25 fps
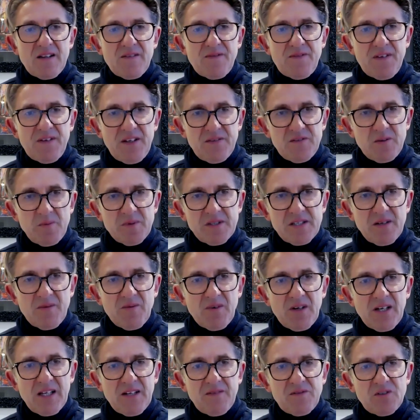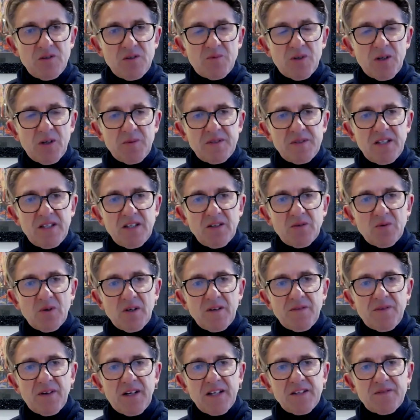50% relief to property that
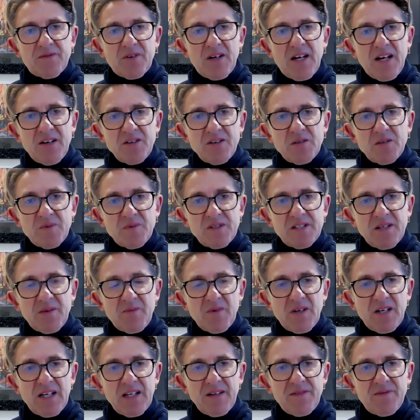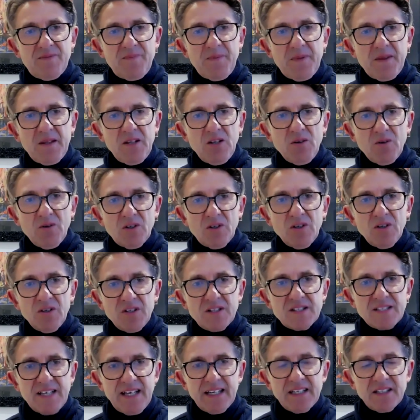qualifies for 100% relief. You could
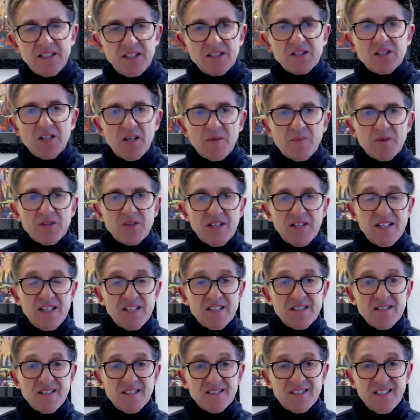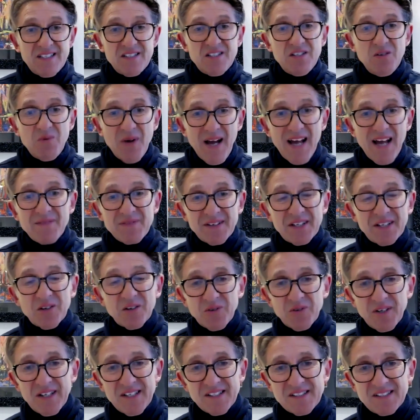take an interpretation that says you have
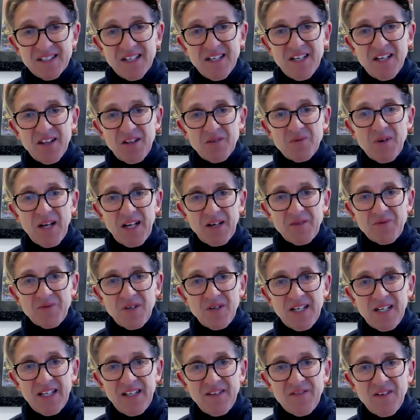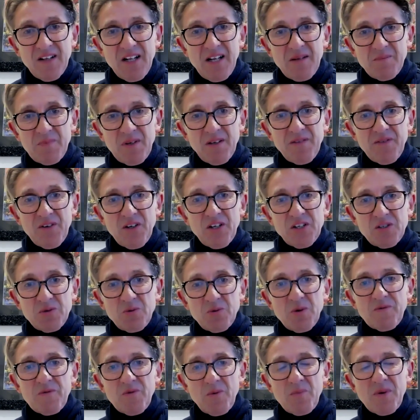increased the rate of relief by virtue
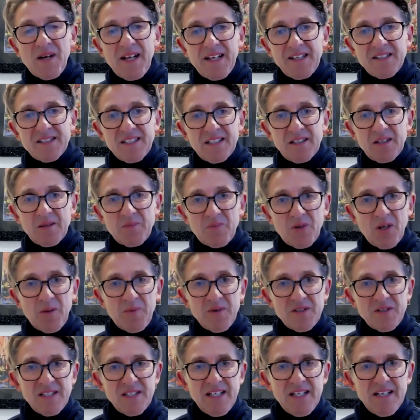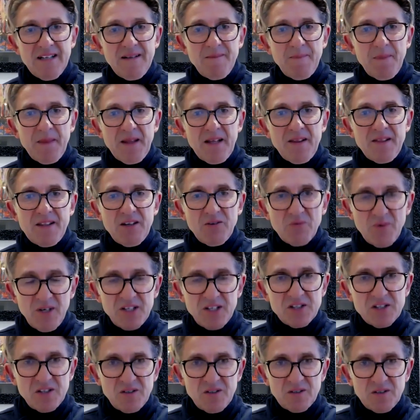of replacing the property. The
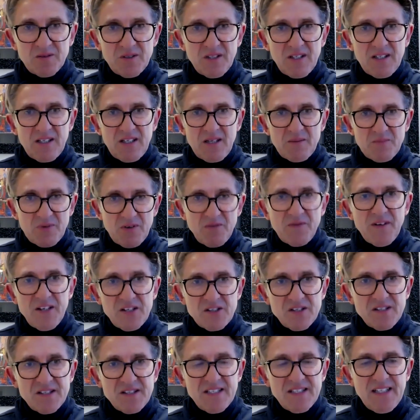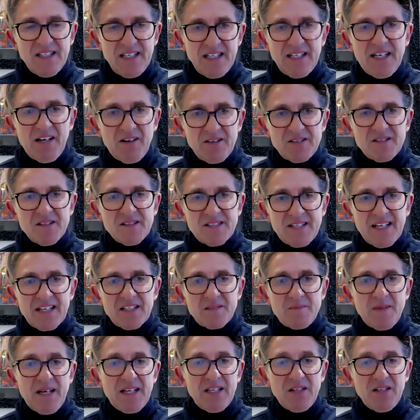original provisions in the Inheritance
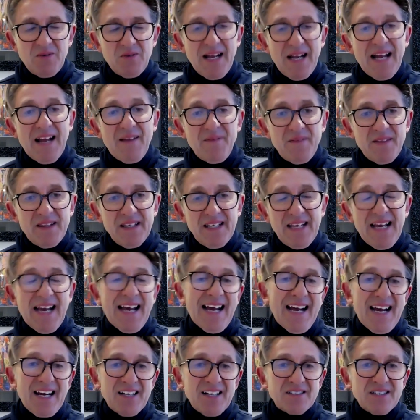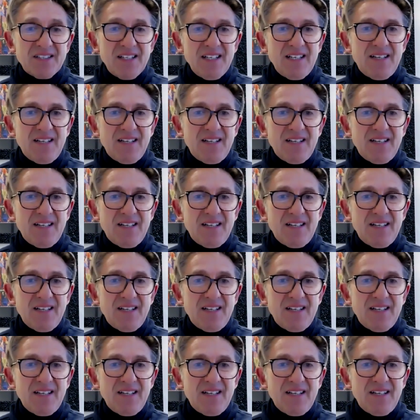Tax Manual and the Act